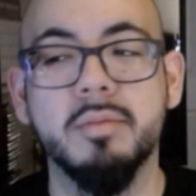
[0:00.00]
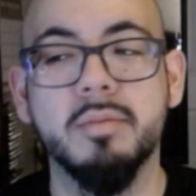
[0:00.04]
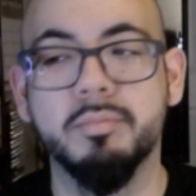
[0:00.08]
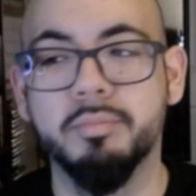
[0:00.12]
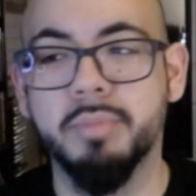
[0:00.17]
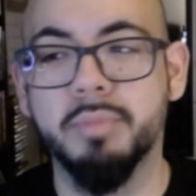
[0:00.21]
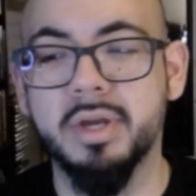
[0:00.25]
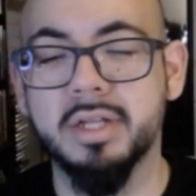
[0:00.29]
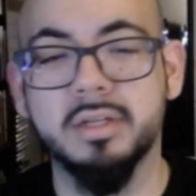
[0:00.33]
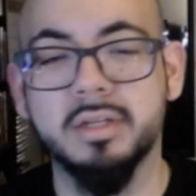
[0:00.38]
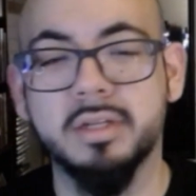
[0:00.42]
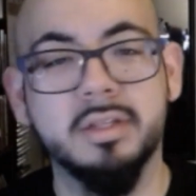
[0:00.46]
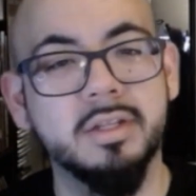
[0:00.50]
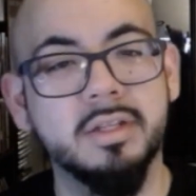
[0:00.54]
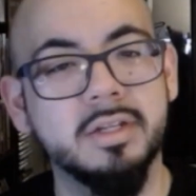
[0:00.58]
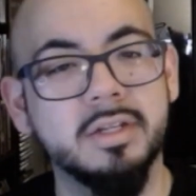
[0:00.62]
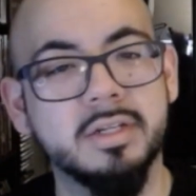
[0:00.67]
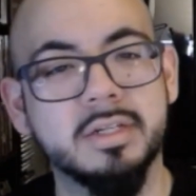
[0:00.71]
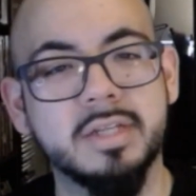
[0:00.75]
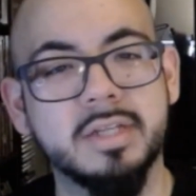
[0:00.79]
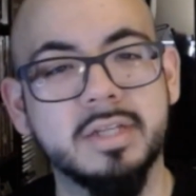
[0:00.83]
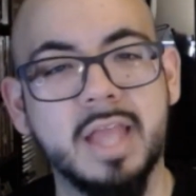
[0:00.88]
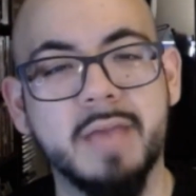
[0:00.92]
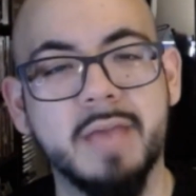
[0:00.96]
But
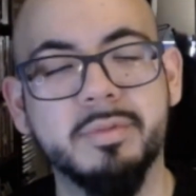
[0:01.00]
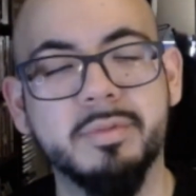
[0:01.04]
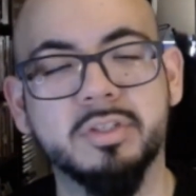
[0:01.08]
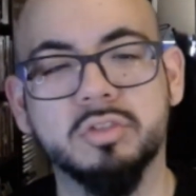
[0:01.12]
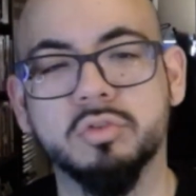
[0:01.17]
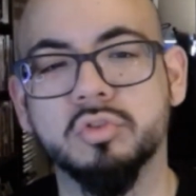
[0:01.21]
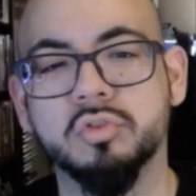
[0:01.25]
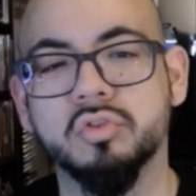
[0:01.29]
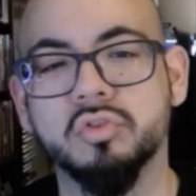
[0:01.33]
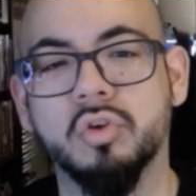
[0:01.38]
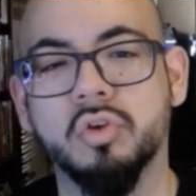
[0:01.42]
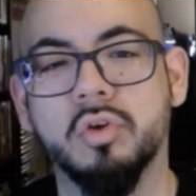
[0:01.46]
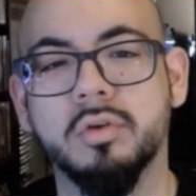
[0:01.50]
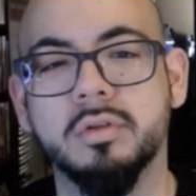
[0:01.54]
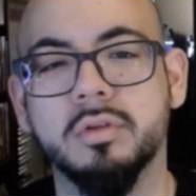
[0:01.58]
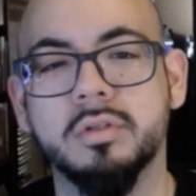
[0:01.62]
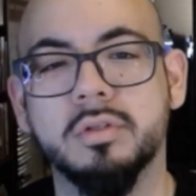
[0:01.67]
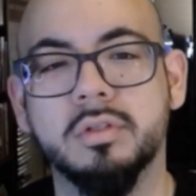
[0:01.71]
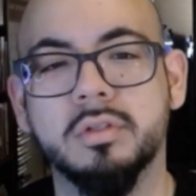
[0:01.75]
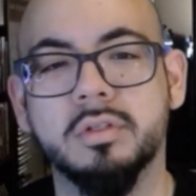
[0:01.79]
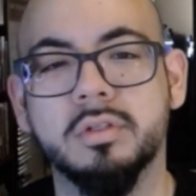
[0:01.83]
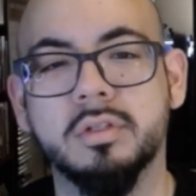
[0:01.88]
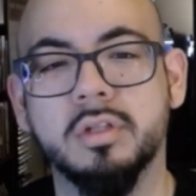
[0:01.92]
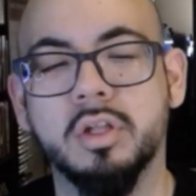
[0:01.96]
Damage Control
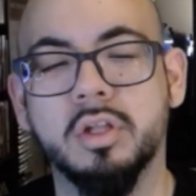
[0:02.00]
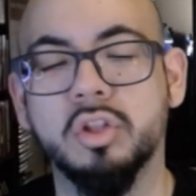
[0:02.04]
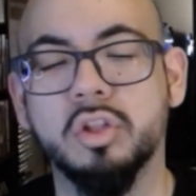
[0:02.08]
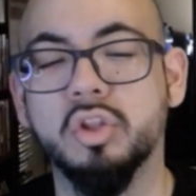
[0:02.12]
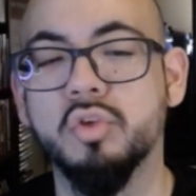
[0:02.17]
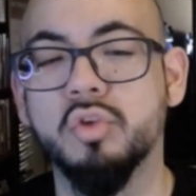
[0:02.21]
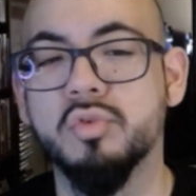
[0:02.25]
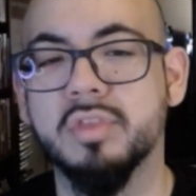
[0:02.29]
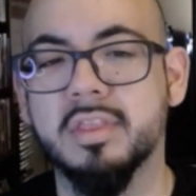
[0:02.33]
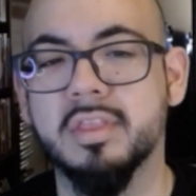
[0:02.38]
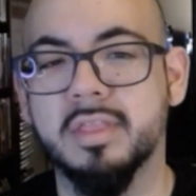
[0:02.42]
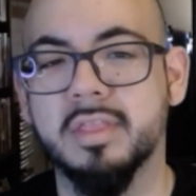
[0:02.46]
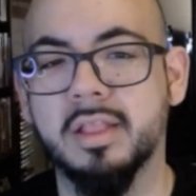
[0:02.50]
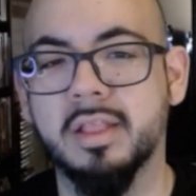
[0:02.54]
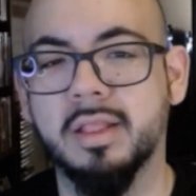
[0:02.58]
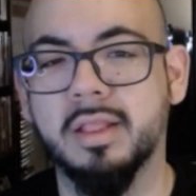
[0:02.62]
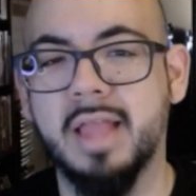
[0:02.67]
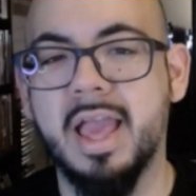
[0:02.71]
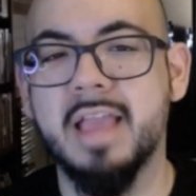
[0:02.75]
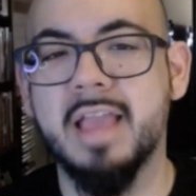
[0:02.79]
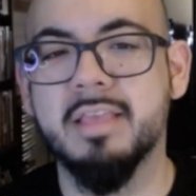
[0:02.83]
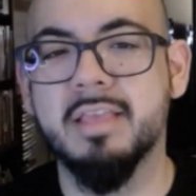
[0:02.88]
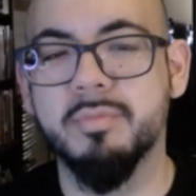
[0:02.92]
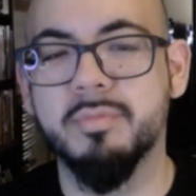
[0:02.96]
loses the
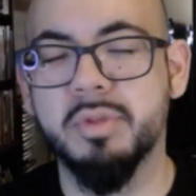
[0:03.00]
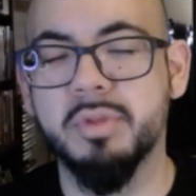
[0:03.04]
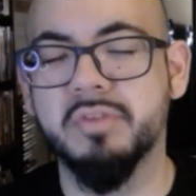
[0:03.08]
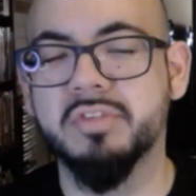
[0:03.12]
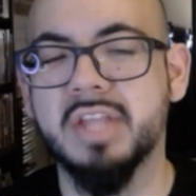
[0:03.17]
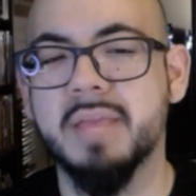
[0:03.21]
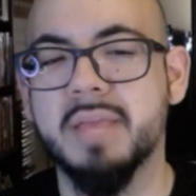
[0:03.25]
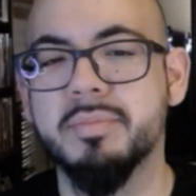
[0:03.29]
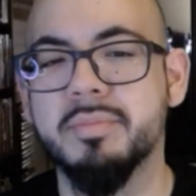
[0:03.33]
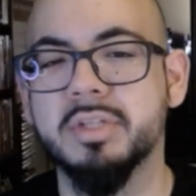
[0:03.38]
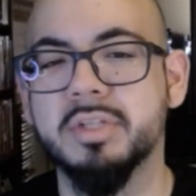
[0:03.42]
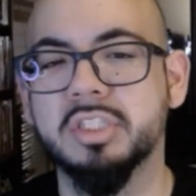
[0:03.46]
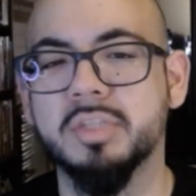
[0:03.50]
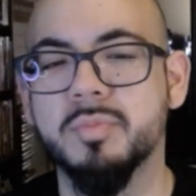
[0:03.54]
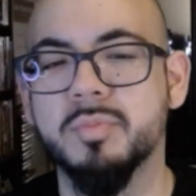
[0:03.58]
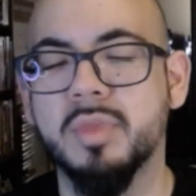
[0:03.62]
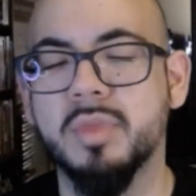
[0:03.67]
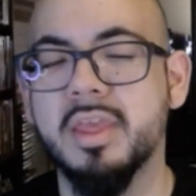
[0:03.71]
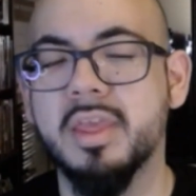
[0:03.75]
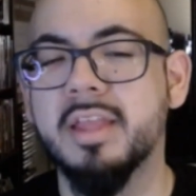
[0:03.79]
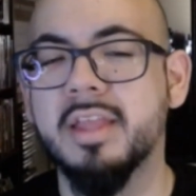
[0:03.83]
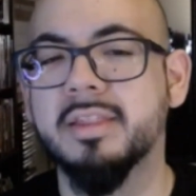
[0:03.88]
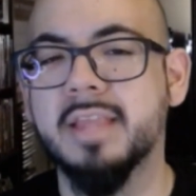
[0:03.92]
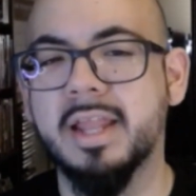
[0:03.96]
last bit of championships
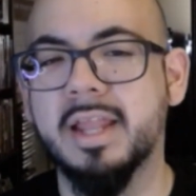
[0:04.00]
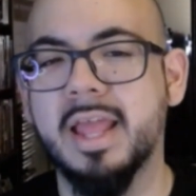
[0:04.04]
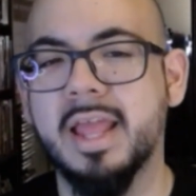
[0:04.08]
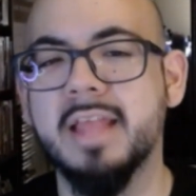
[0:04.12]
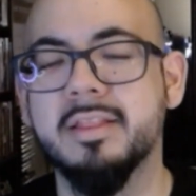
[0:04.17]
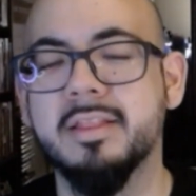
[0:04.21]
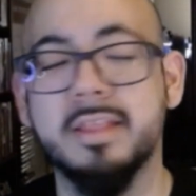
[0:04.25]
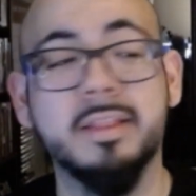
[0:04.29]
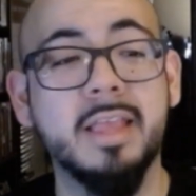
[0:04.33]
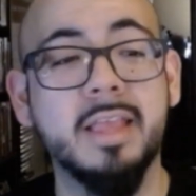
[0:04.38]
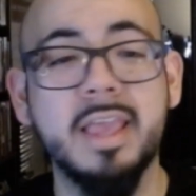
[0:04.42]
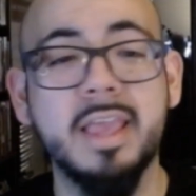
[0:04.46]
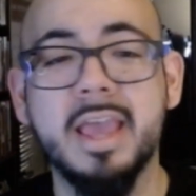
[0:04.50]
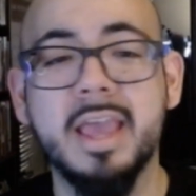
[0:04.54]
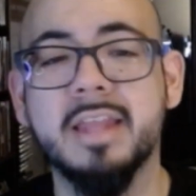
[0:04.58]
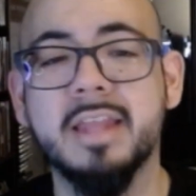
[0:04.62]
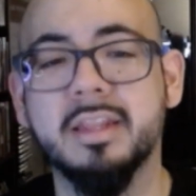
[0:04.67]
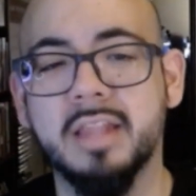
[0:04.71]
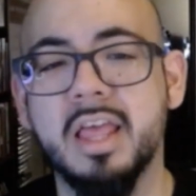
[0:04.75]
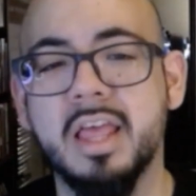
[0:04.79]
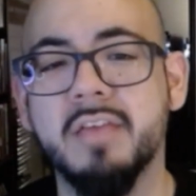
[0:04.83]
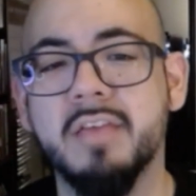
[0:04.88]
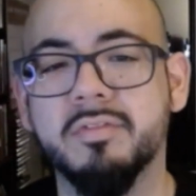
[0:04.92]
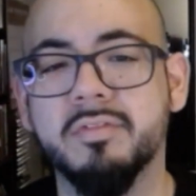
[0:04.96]
that they had
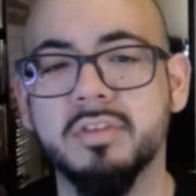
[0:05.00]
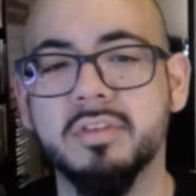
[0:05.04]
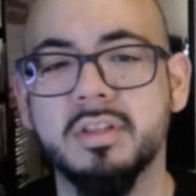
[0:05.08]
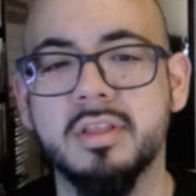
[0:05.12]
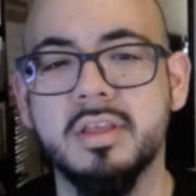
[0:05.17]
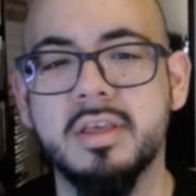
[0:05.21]
left